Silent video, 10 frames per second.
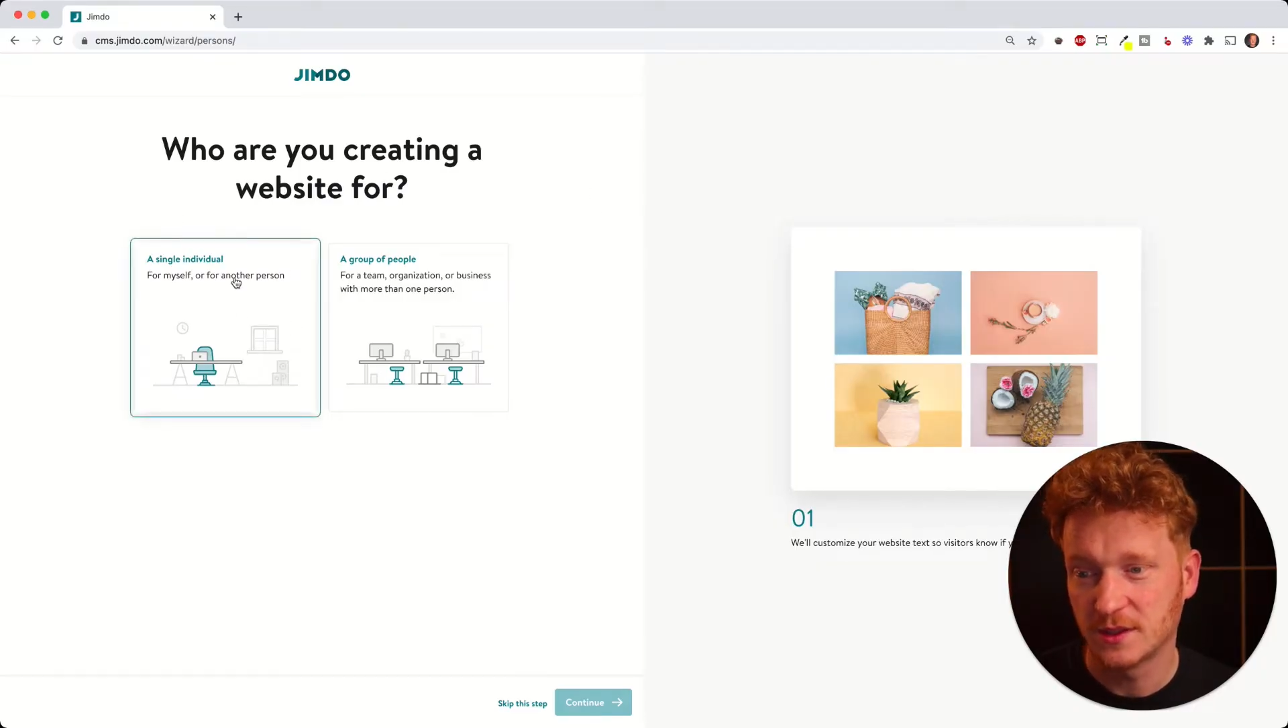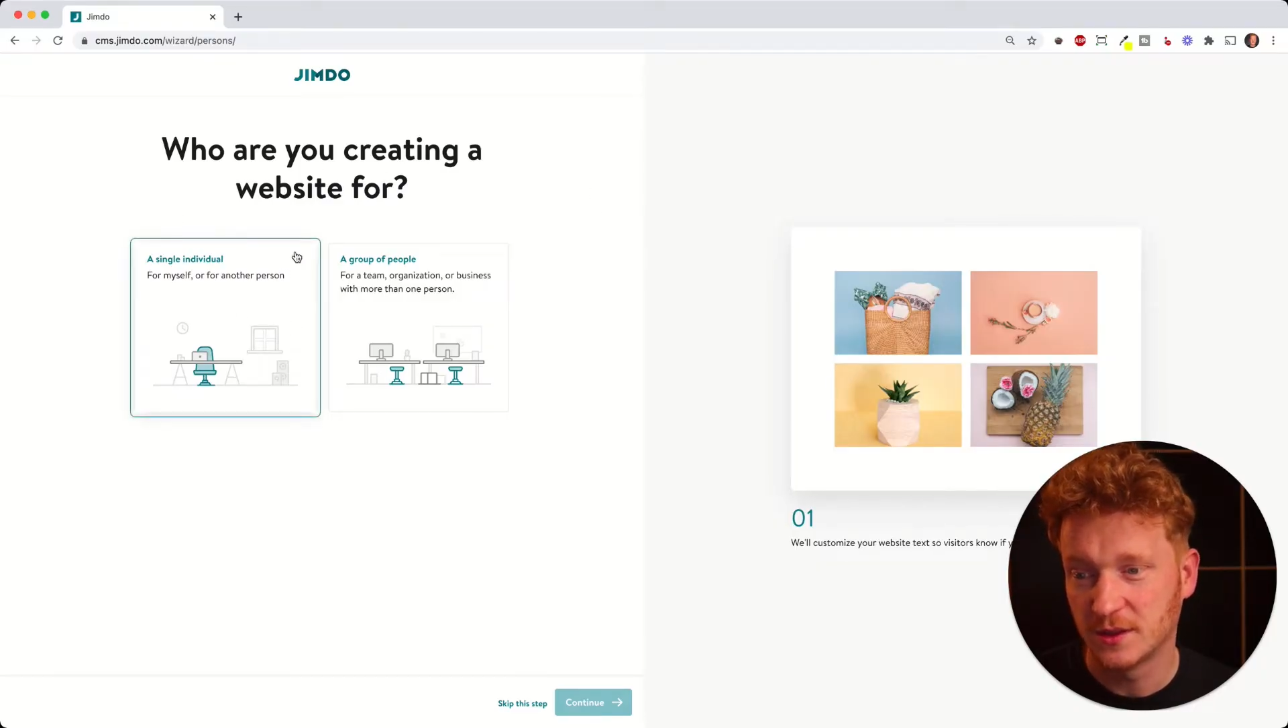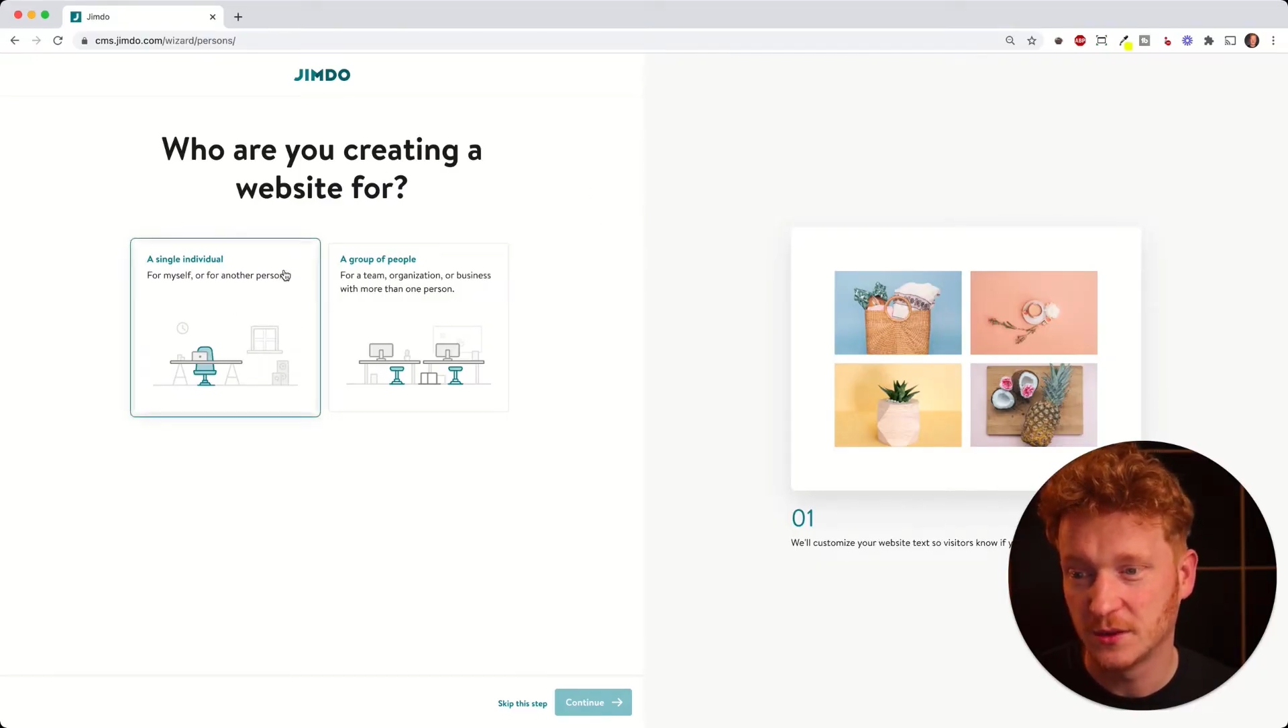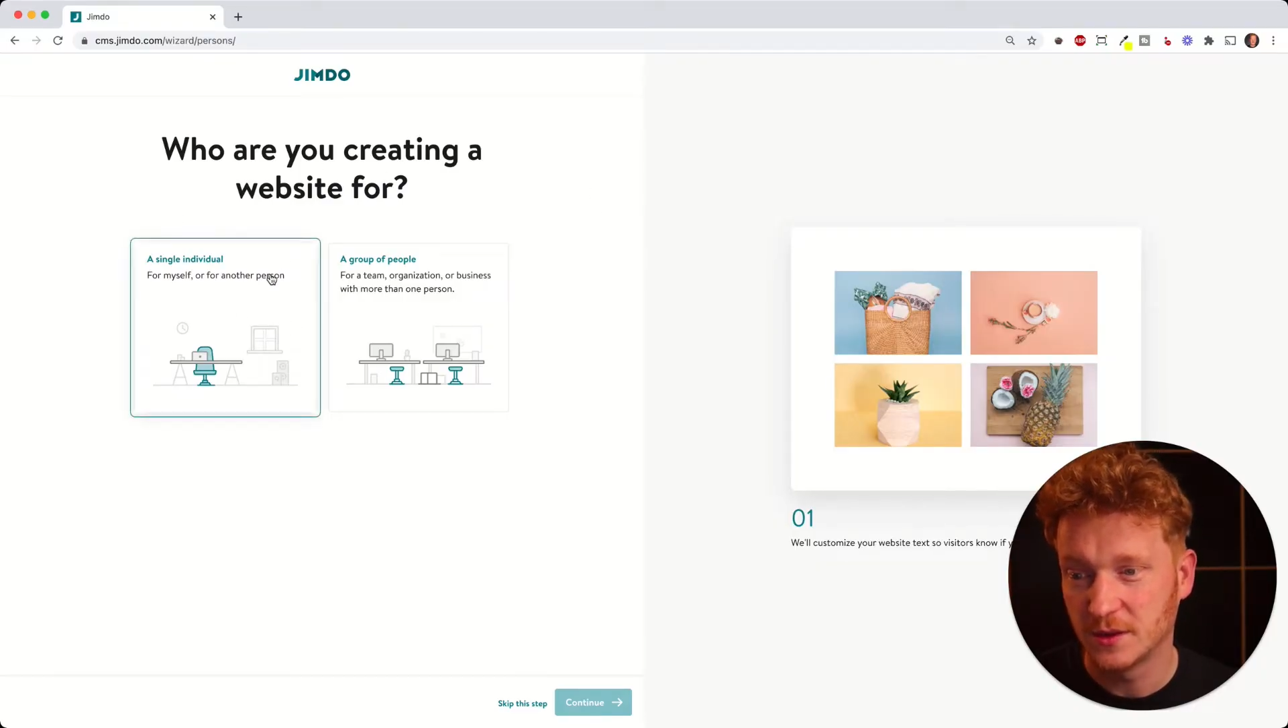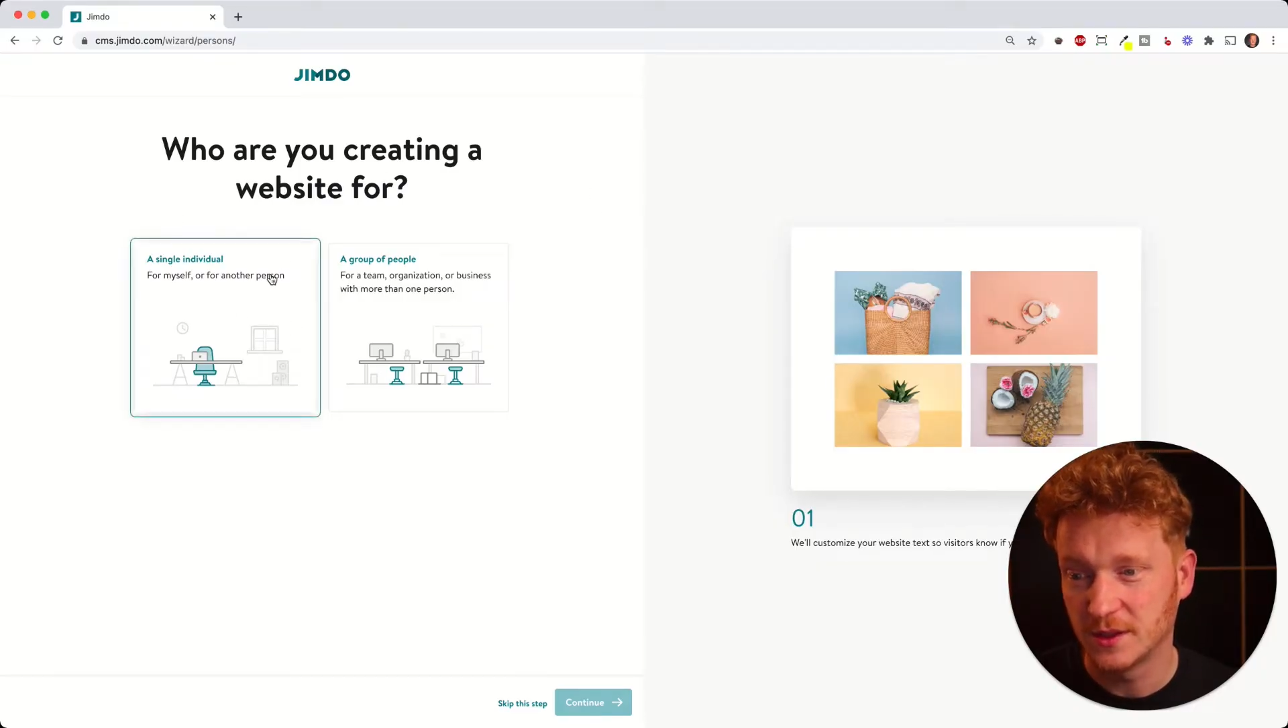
do you